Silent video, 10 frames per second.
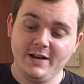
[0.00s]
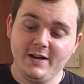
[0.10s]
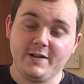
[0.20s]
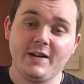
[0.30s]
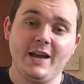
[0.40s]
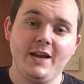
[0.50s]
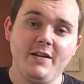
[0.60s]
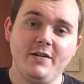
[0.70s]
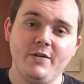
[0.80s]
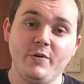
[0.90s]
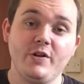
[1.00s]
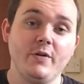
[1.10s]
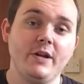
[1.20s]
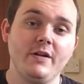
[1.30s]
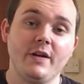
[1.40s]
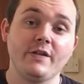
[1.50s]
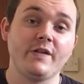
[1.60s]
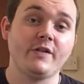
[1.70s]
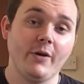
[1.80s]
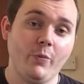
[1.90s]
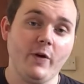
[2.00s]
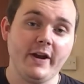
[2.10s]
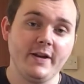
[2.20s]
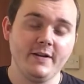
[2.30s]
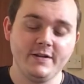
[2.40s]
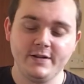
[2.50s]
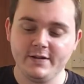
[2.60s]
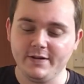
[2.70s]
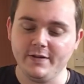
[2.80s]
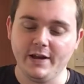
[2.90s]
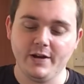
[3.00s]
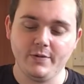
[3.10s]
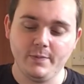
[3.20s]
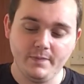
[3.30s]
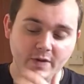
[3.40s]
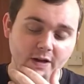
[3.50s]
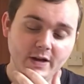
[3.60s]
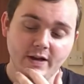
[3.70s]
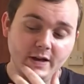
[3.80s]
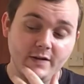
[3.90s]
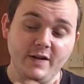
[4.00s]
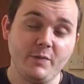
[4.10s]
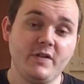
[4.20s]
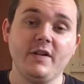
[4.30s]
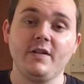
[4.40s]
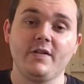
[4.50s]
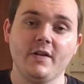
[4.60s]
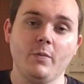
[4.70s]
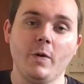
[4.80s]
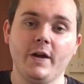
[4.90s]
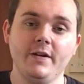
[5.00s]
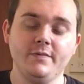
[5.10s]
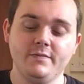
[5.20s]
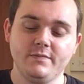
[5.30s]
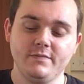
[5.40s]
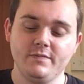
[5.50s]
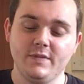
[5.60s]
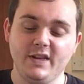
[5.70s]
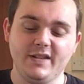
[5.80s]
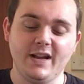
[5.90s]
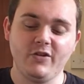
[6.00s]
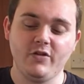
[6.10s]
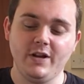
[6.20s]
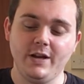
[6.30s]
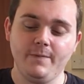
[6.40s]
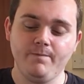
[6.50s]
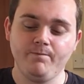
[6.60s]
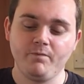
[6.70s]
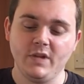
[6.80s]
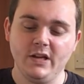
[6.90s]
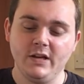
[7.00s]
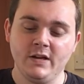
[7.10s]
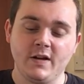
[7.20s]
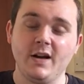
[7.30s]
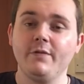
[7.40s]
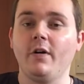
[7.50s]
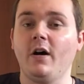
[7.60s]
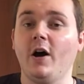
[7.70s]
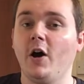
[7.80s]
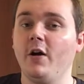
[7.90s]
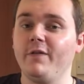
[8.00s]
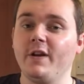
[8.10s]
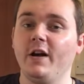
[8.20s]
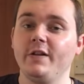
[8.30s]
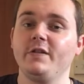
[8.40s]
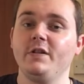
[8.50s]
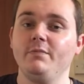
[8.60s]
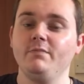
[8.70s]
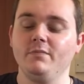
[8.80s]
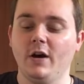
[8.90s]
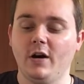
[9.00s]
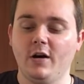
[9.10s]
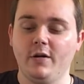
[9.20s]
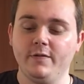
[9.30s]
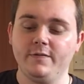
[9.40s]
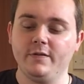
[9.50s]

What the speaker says: Today we're doing a Subway. Now, this particular Subway is actually kind of a half custom, half